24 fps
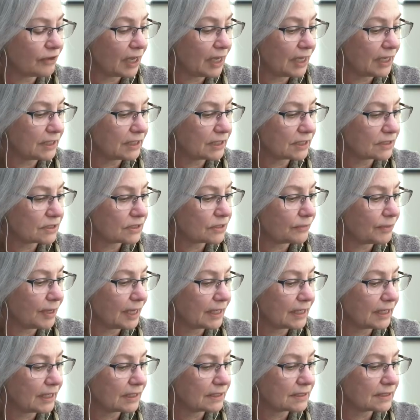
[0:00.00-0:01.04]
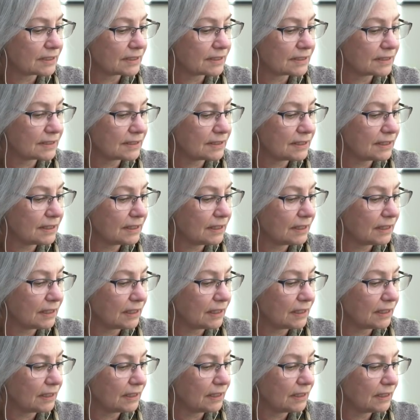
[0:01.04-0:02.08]
find it so I can
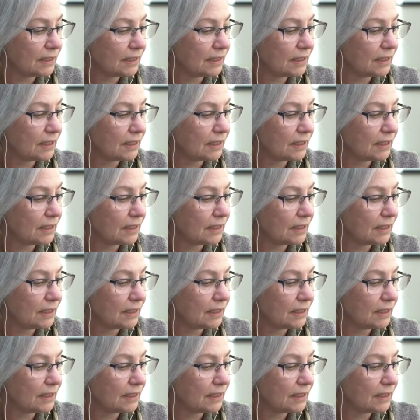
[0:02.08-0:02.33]
see,